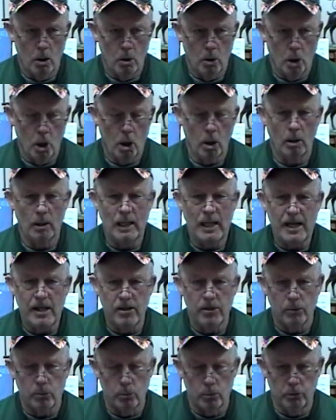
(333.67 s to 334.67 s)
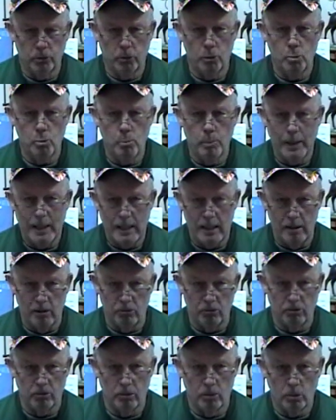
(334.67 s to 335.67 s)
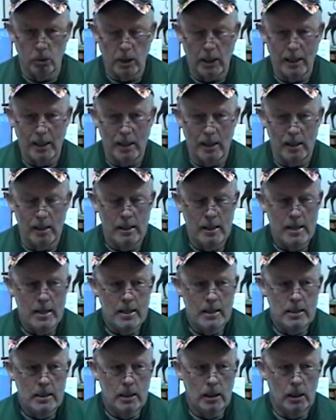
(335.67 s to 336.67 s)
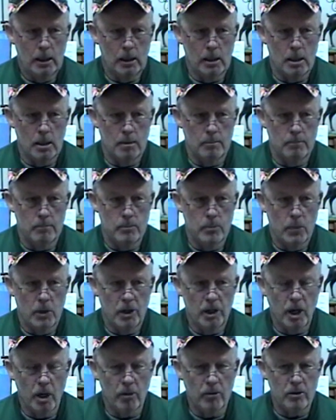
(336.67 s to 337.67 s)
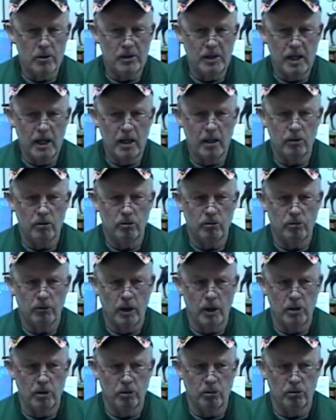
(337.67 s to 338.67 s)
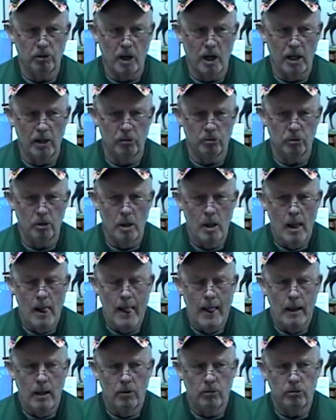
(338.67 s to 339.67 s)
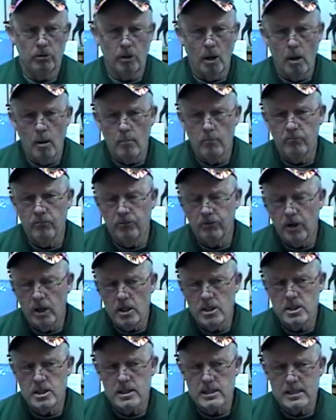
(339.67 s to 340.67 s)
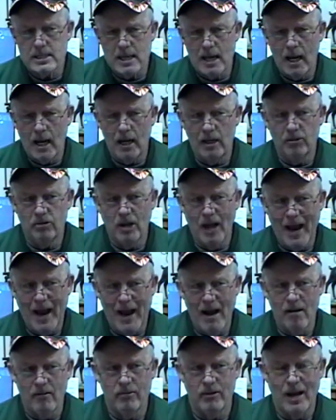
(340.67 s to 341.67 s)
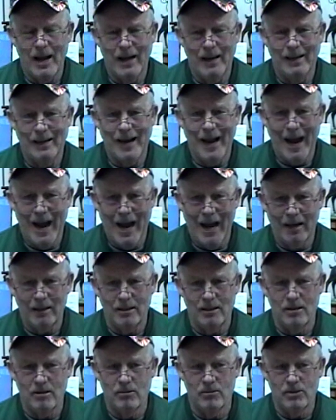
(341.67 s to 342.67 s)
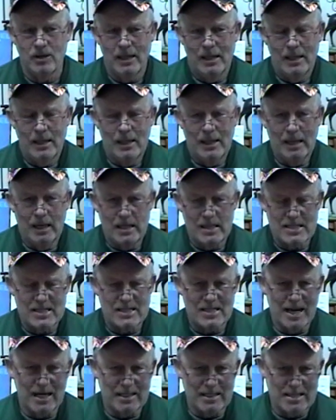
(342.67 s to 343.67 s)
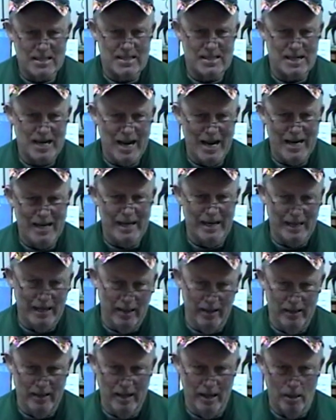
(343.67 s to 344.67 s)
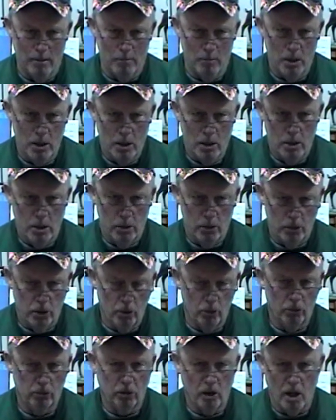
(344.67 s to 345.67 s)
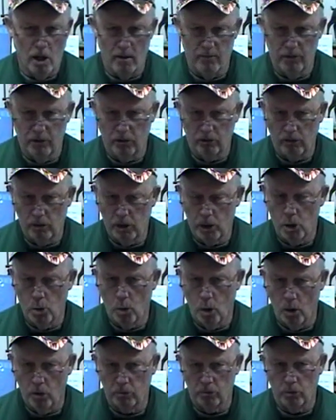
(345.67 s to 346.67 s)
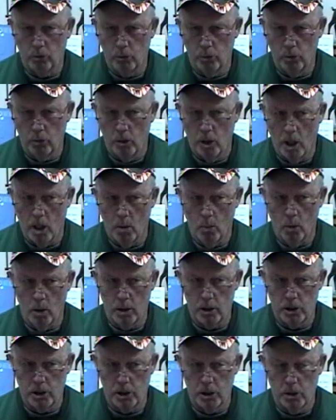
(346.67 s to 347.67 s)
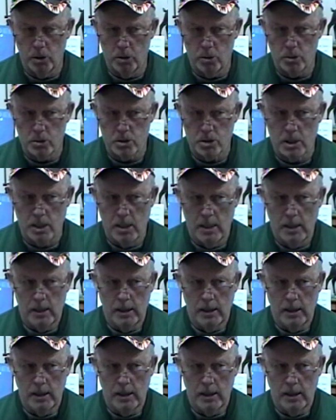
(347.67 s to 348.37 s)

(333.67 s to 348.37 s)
lethal to bees, okay? The other thing is fungicides. Some fungicides have an active insecticide in them. Those obviously you also do not want to use.